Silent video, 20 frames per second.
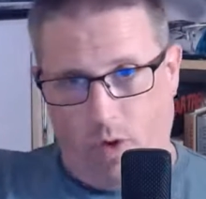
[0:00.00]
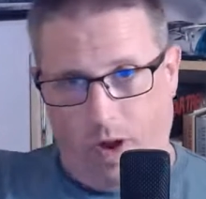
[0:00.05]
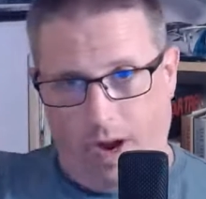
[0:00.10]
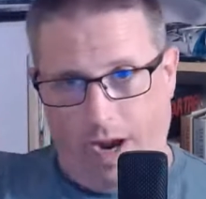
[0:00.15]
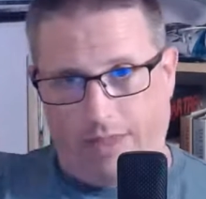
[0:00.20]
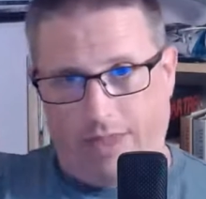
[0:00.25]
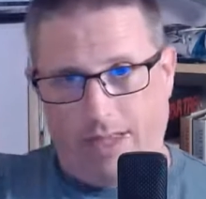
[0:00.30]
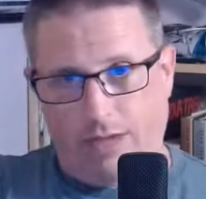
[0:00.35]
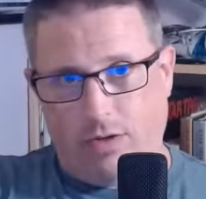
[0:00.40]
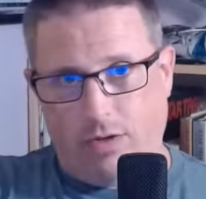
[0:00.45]

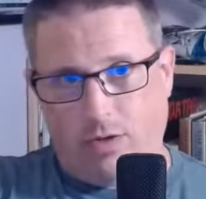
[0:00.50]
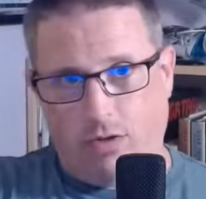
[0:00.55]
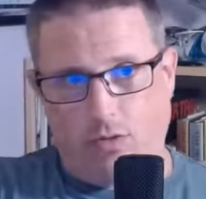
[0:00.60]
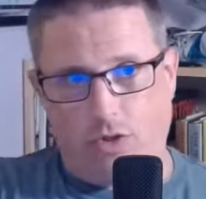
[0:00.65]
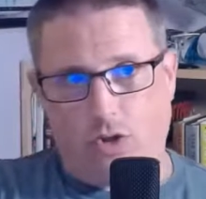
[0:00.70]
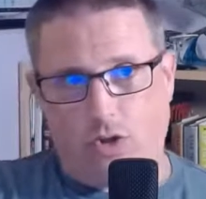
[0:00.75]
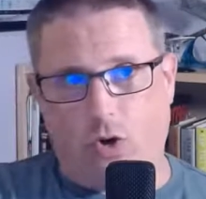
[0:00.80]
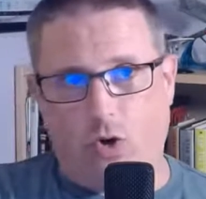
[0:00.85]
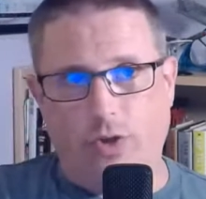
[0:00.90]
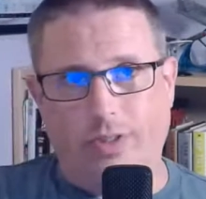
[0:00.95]
I think this
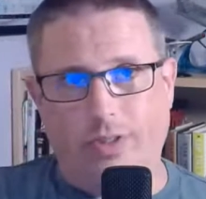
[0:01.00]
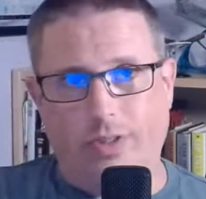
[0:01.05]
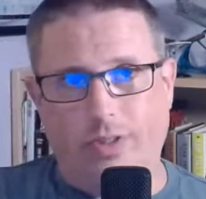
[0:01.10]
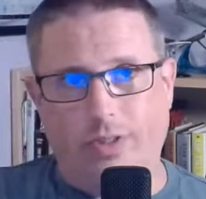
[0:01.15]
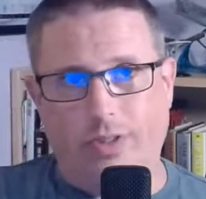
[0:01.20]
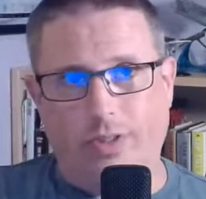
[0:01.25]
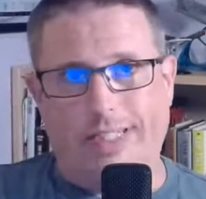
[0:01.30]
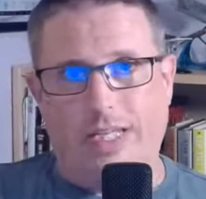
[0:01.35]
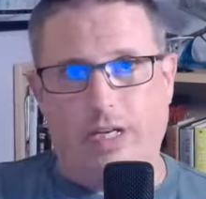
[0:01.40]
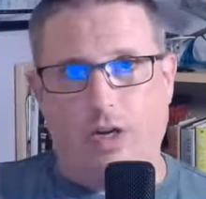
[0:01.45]
was
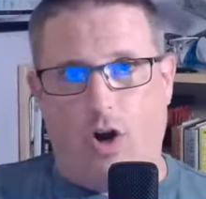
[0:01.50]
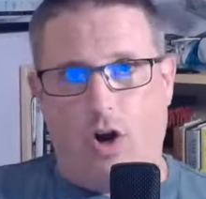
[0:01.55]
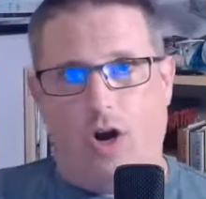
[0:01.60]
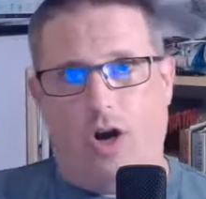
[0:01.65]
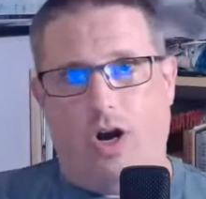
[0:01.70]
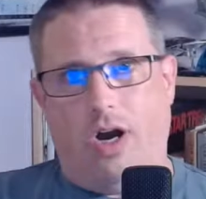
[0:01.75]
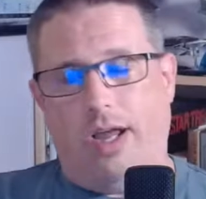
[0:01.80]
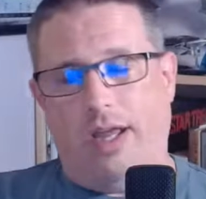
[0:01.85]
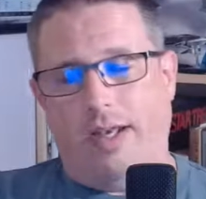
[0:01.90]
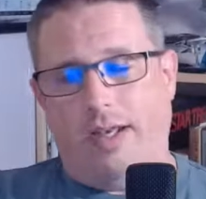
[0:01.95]
early
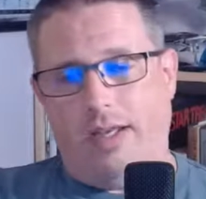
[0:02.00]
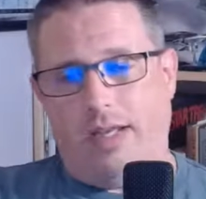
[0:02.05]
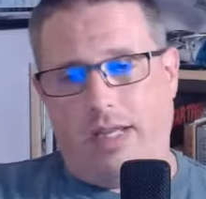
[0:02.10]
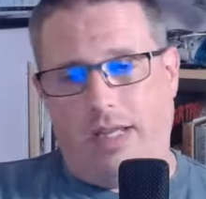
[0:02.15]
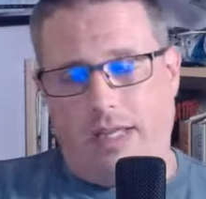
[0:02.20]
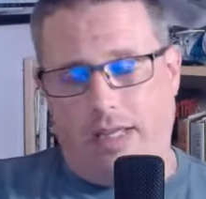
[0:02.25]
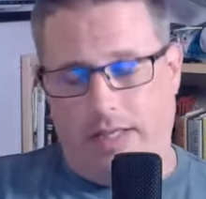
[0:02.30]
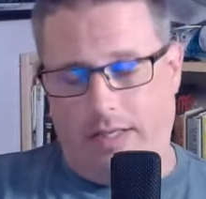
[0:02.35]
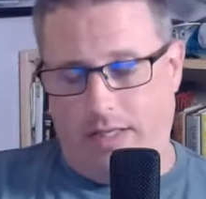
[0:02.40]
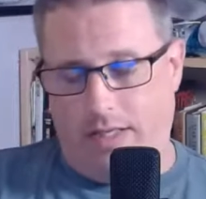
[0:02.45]
on
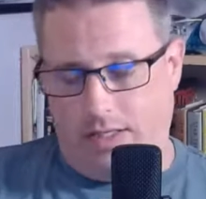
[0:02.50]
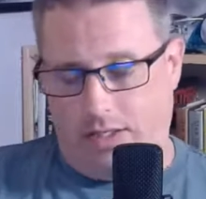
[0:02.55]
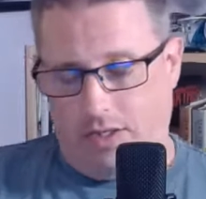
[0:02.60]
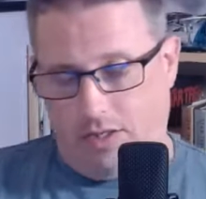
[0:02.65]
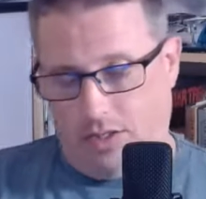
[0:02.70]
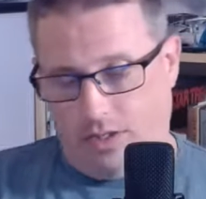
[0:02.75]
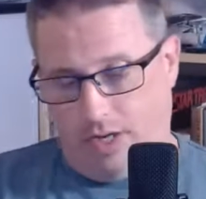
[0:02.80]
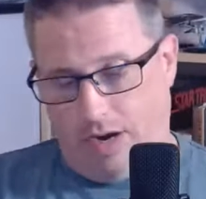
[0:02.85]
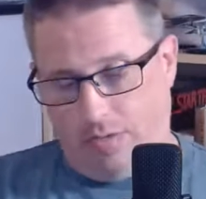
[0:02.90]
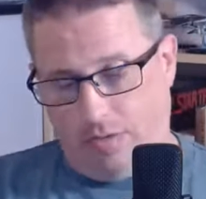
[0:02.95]
in the
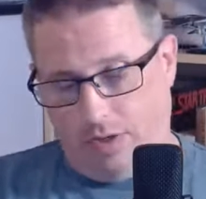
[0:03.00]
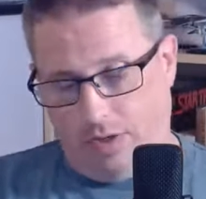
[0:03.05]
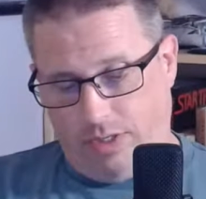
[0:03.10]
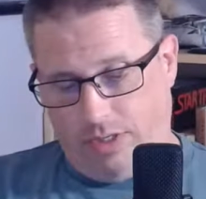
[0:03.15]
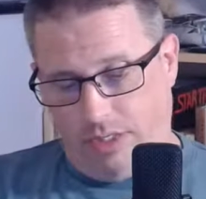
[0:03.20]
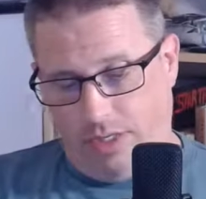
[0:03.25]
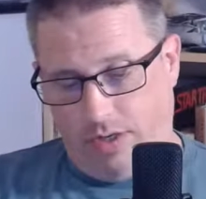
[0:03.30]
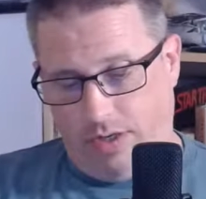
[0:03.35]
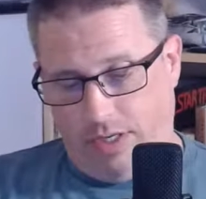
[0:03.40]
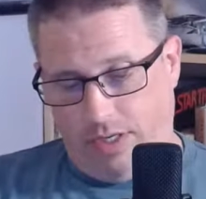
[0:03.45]
Discovery
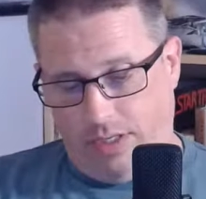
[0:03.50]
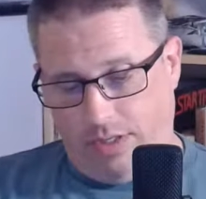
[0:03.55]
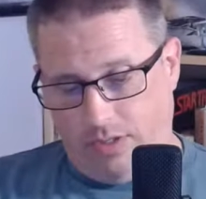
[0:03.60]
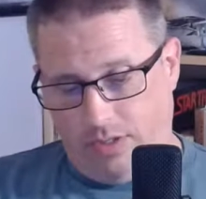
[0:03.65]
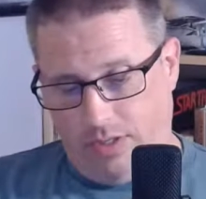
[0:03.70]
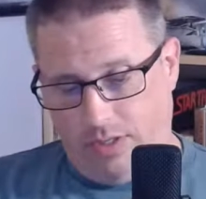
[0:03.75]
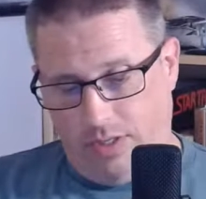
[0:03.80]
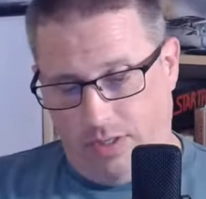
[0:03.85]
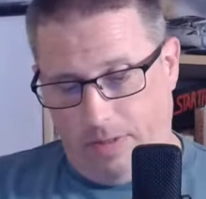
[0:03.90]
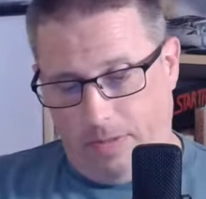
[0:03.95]

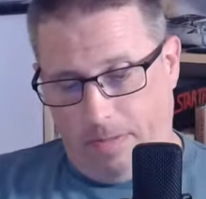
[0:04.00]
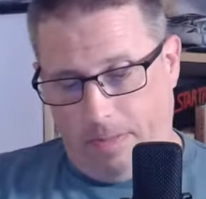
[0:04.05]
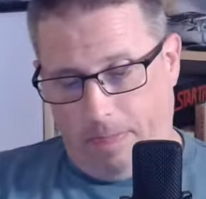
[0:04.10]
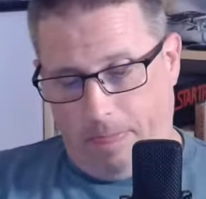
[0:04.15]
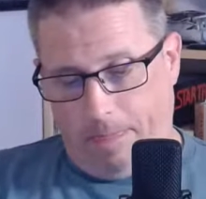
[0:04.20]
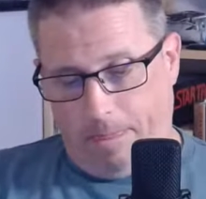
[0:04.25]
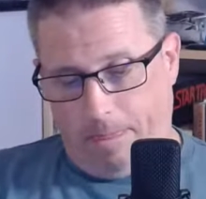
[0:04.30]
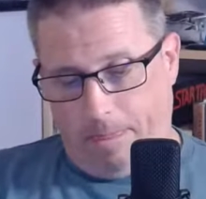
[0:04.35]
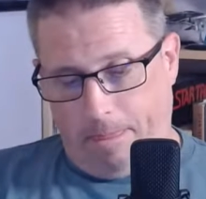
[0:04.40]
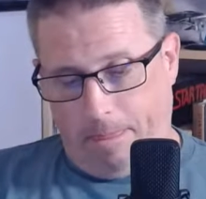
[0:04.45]
series
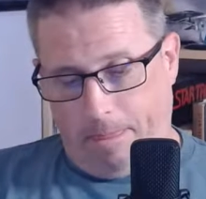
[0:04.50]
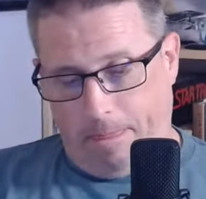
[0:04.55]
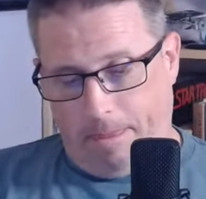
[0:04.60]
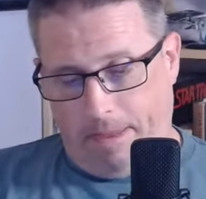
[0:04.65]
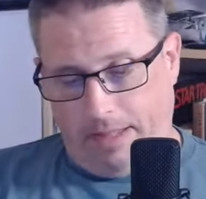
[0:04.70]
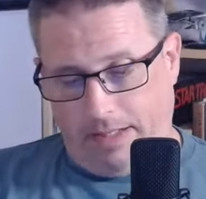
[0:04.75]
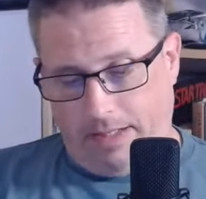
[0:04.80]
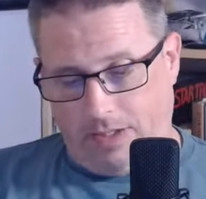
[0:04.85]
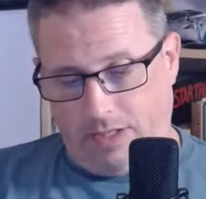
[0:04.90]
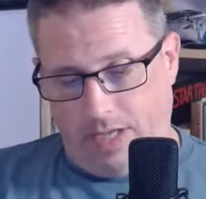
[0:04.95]
that
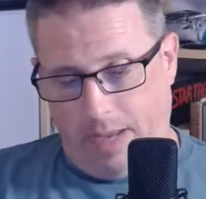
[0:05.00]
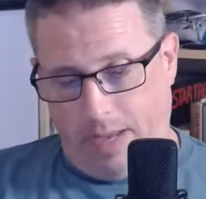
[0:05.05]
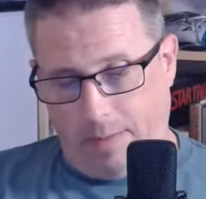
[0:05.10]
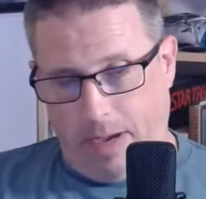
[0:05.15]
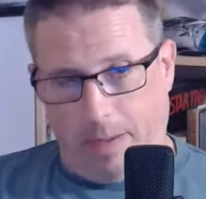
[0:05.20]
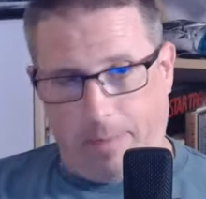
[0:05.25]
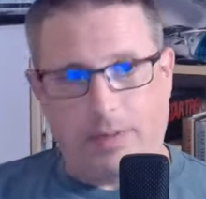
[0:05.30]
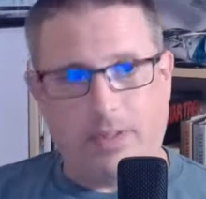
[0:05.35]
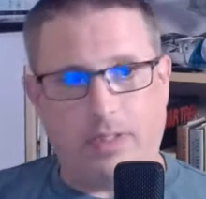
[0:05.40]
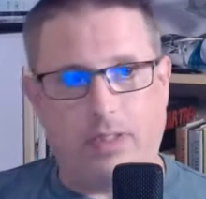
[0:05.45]
this came
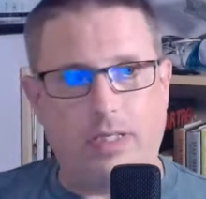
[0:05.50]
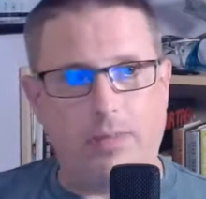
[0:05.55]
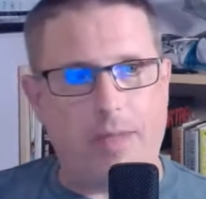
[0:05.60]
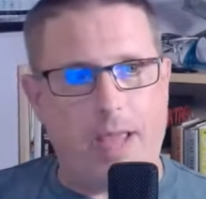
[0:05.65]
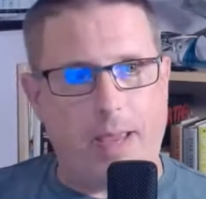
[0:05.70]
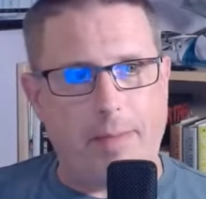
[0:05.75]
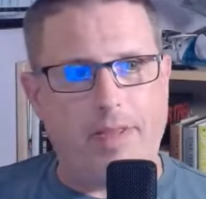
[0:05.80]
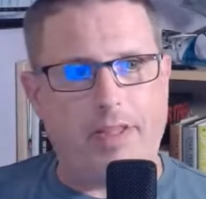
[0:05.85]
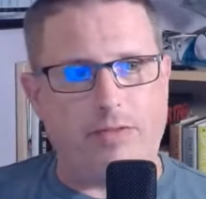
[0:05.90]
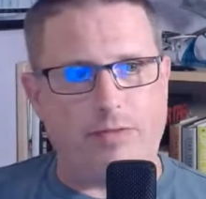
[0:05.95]
up,
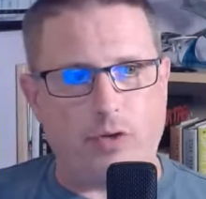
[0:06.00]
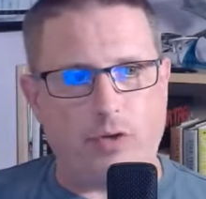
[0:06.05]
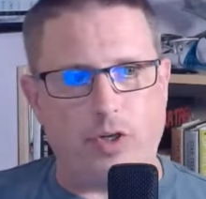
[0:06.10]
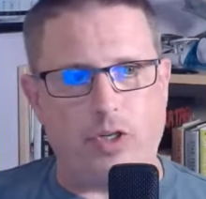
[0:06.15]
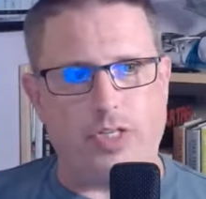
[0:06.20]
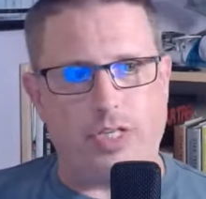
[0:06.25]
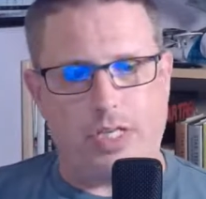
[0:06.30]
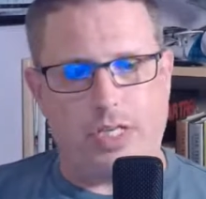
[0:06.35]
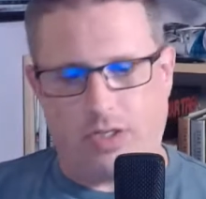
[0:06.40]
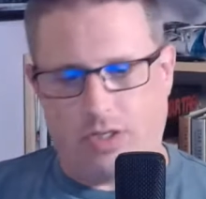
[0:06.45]
maybe the
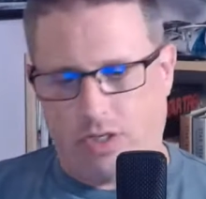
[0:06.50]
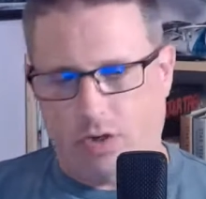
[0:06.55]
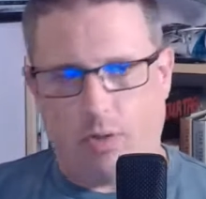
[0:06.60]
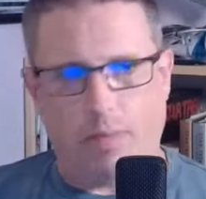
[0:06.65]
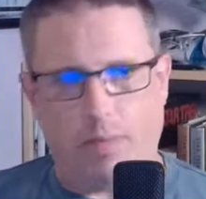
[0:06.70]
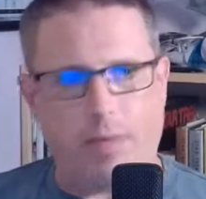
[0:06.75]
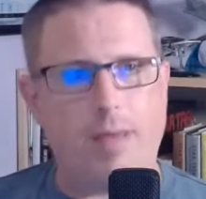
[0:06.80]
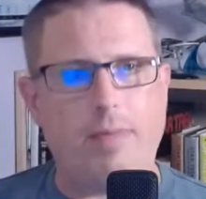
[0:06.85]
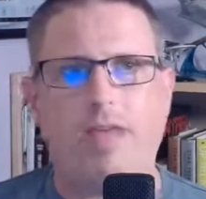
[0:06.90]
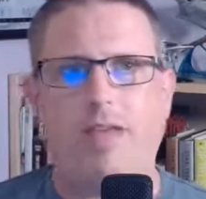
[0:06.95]
first season
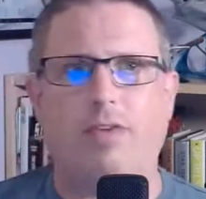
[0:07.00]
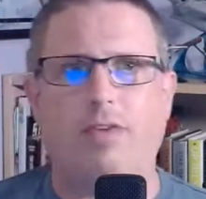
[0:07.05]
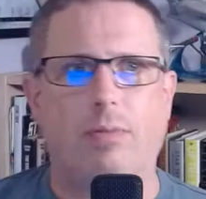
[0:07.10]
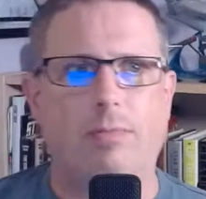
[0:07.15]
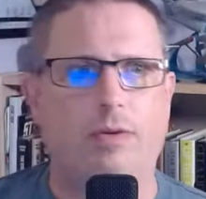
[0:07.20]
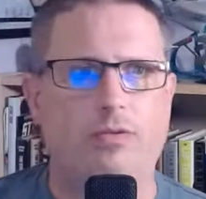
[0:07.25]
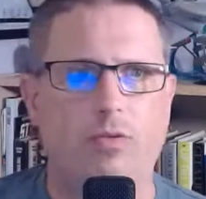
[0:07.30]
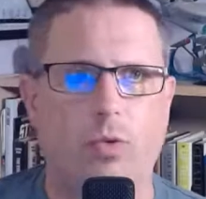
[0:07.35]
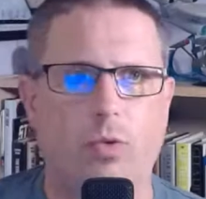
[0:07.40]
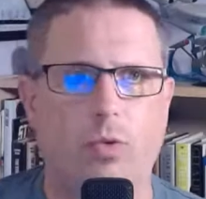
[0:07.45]
or maybe
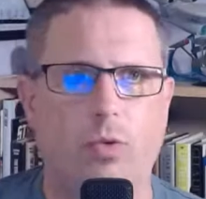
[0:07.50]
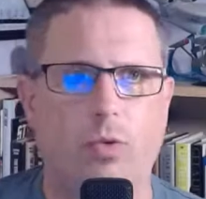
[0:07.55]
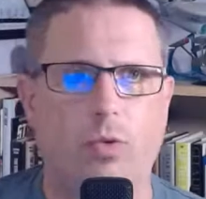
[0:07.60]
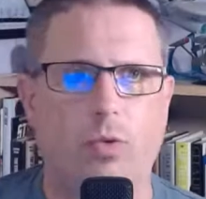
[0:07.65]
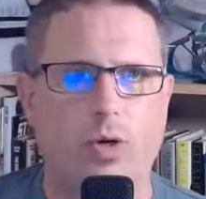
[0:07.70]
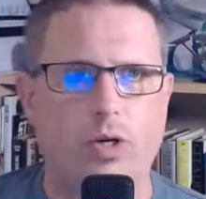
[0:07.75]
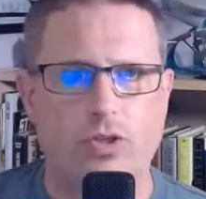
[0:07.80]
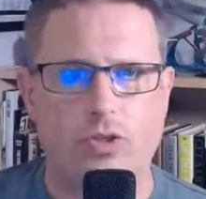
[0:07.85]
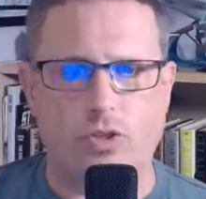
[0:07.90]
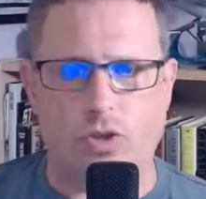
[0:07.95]
even before it
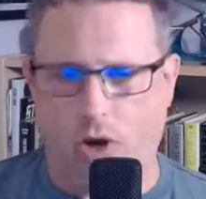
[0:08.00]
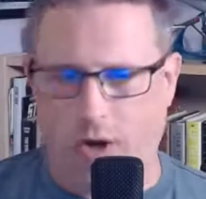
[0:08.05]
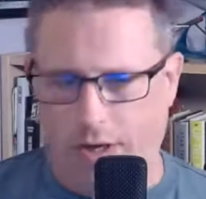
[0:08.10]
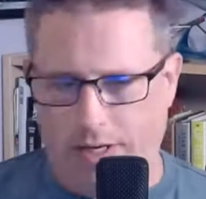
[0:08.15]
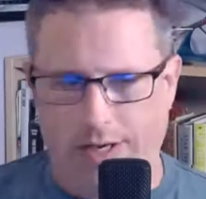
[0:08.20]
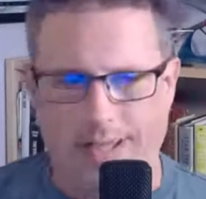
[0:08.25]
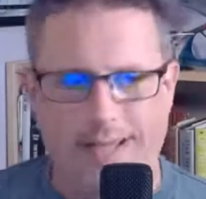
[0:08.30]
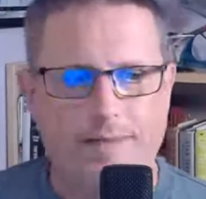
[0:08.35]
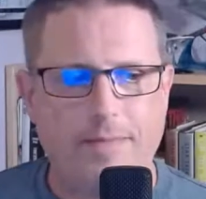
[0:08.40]
started.